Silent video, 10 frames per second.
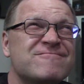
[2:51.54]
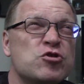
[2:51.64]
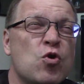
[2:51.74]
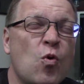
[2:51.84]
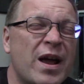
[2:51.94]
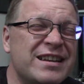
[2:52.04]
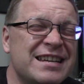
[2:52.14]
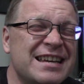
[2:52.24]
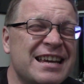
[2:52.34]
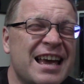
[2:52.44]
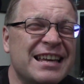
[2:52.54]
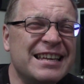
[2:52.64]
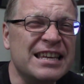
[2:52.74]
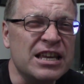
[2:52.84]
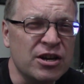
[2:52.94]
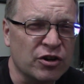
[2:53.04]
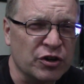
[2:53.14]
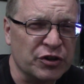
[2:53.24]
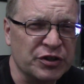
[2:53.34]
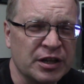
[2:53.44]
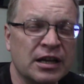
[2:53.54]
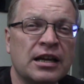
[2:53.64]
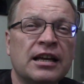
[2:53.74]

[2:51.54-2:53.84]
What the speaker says: 20 years